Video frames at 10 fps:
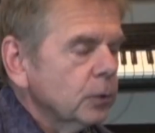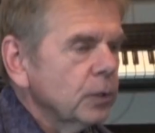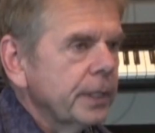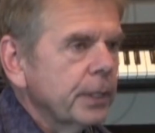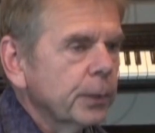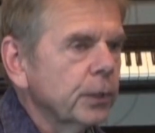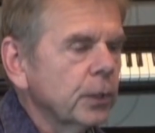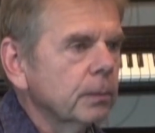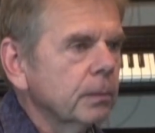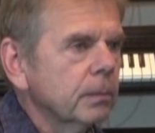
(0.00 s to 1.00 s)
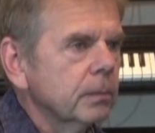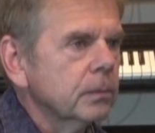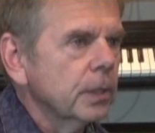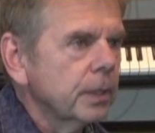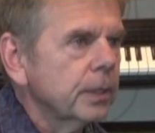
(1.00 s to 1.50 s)
actually hear
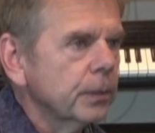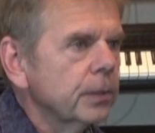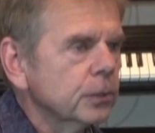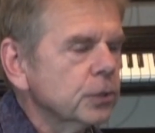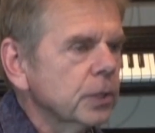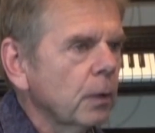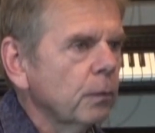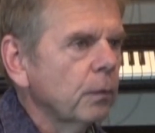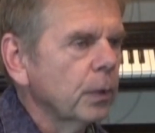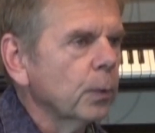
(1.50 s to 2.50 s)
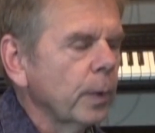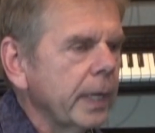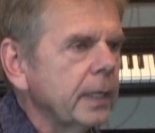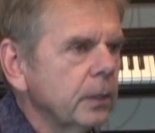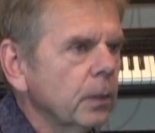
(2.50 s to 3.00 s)
yourself on the
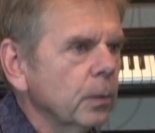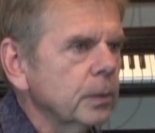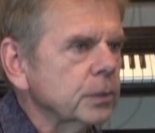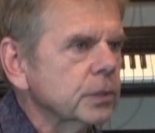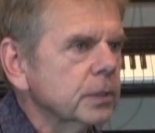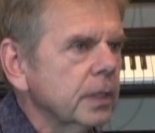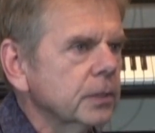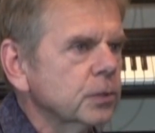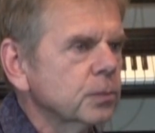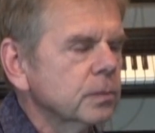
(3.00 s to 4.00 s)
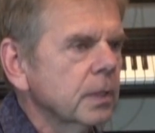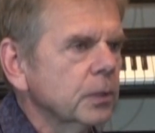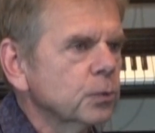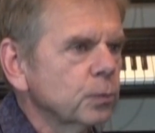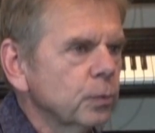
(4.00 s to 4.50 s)
radio it's
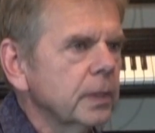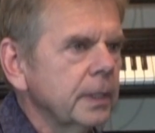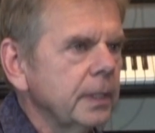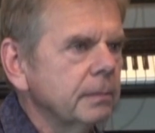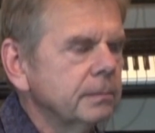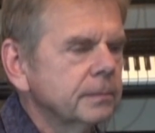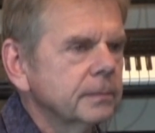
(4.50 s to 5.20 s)
really,